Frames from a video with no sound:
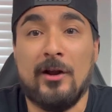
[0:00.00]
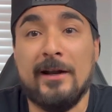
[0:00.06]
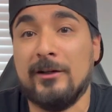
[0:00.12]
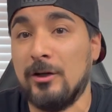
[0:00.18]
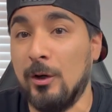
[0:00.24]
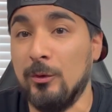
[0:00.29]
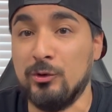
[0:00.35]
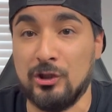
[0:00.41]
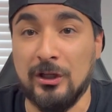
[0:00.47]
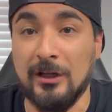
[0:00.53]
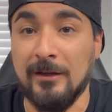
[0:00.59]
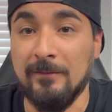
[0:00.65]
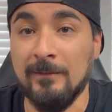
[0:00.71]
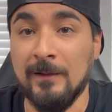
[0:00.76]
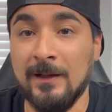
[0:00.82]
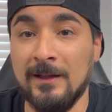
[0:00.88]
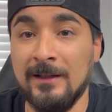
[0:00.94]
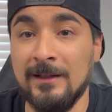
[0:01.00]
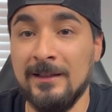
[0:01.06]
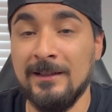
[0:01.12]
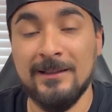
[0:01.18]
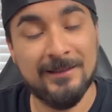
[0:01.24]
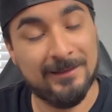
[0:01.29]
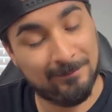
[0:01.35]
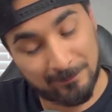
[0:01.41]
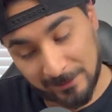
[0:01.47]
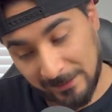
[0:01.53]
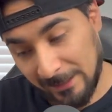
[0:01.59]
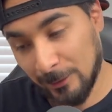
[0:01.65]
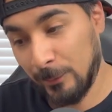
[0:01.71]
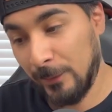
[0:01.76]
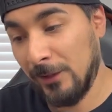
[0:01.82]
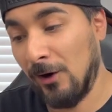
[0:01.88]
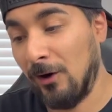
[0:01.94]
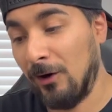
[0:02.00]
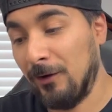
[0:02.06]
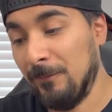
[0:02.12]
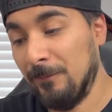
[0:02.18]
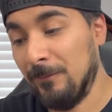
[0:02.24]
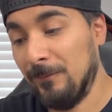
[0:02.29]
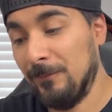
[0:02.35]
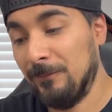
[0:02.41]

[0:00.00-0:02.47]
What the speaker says: head coach in. But here we are.